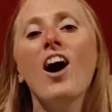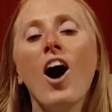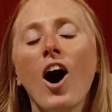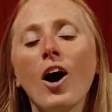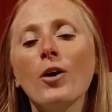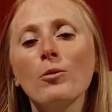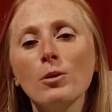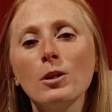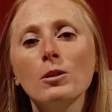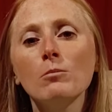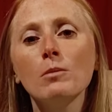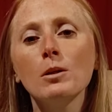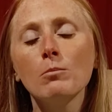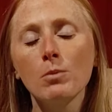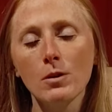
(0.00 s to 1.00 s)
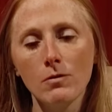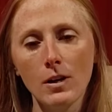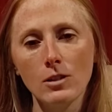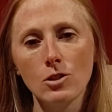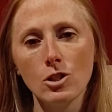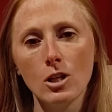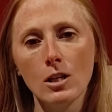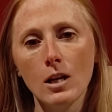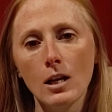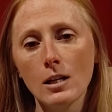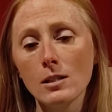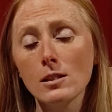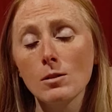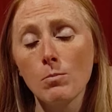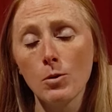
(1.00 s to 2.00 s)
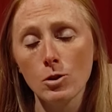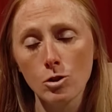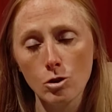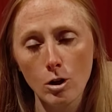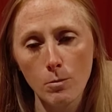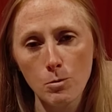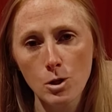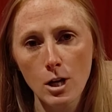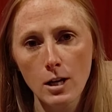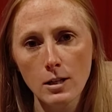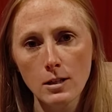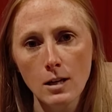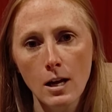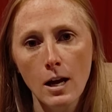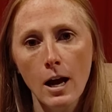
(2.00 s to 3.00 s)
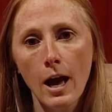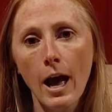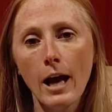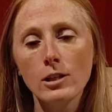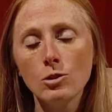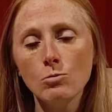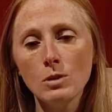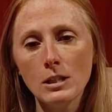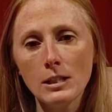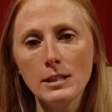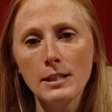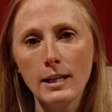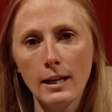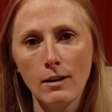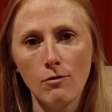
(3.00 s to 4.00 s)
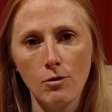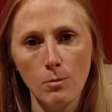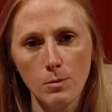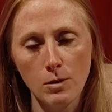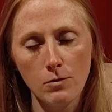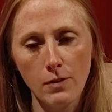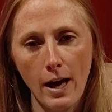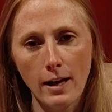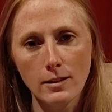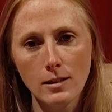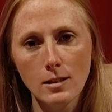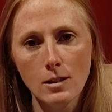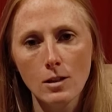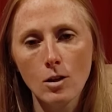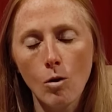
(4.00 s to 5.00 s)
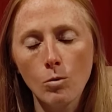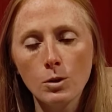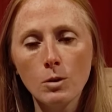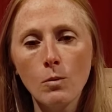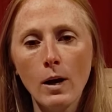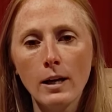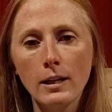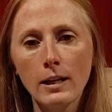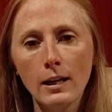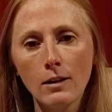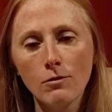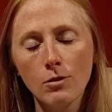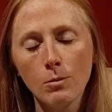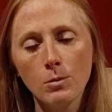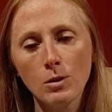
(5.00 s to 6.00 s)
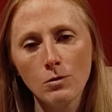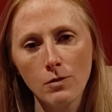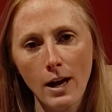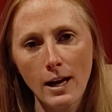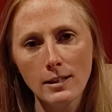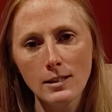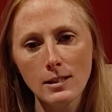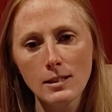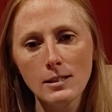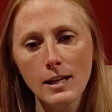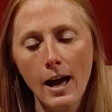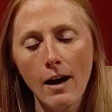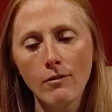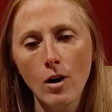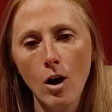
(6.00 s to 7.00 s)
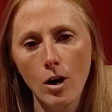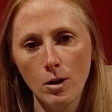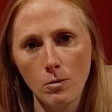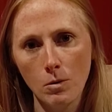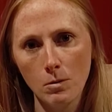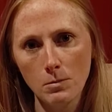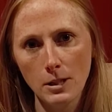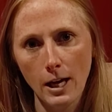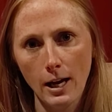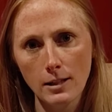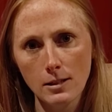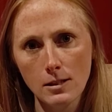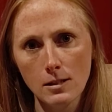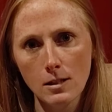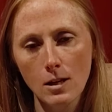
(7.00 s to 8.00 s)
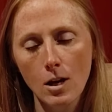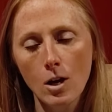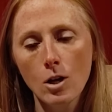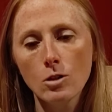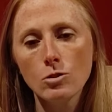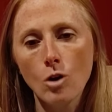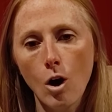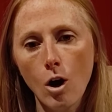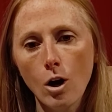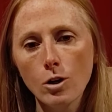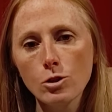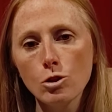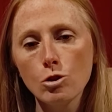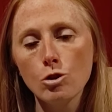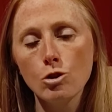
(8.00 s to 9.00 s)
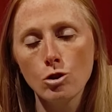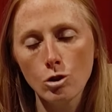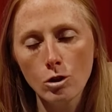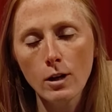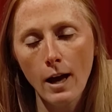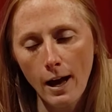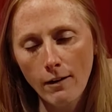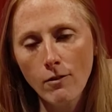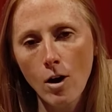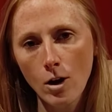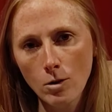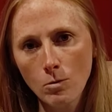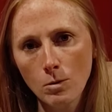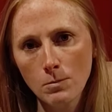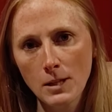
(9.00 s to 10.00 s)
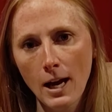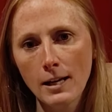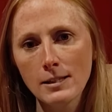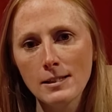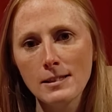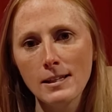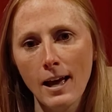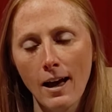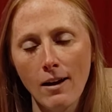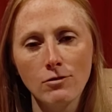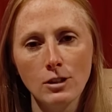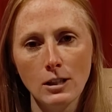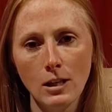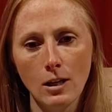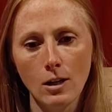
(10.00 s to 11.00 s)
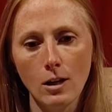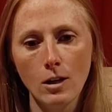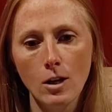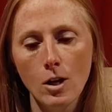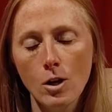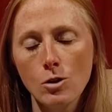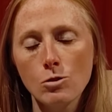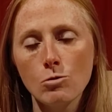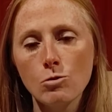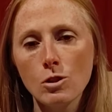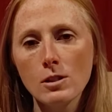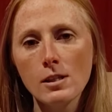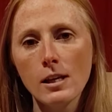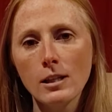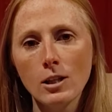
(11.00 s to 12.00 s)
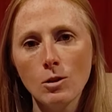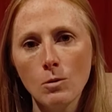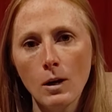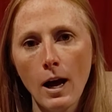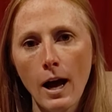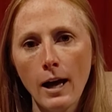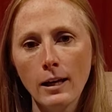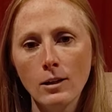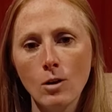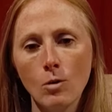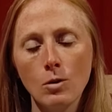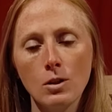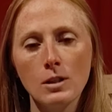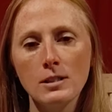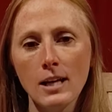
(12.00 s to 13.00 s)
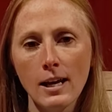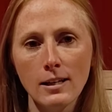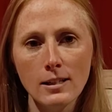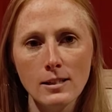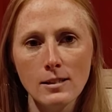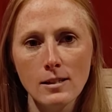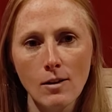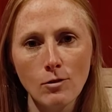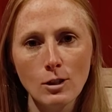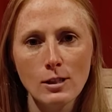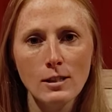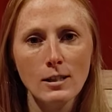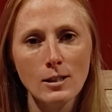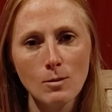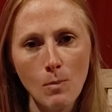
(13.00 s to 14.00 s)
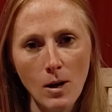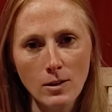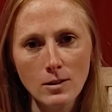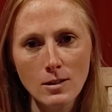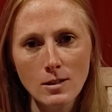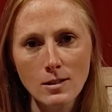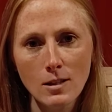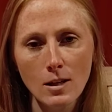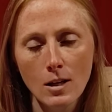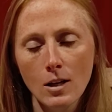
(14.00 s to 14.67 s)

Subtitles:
Heartworm prevention is a prescription, and you need to get it from your vet. The only way to get it from your vet is to have a heartworm test. Dogs should have heartworm tests every year. So just like you and I go to the dentist every 6 months,